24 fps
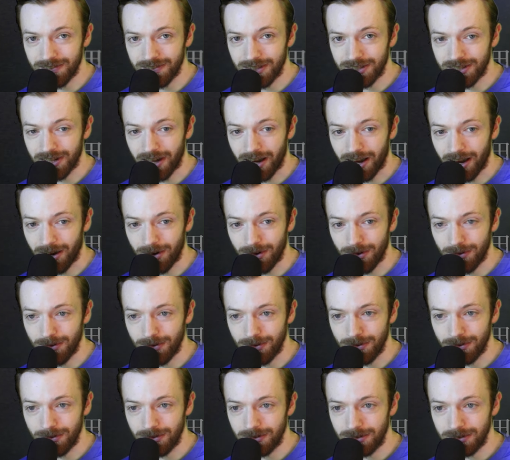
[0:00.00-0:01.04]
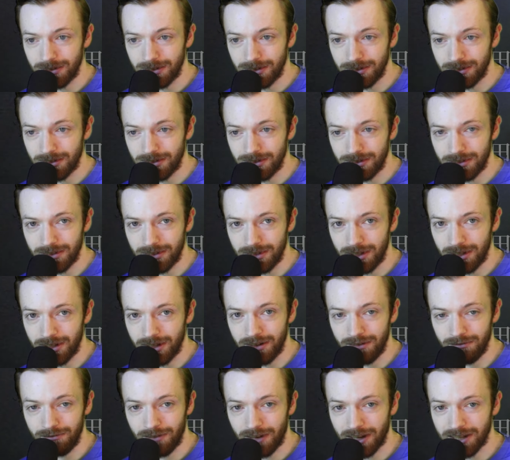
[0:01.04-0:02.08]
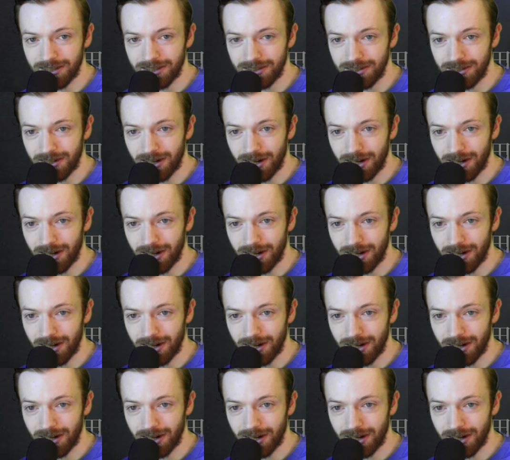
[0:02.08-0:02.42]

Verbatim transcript: to how invested I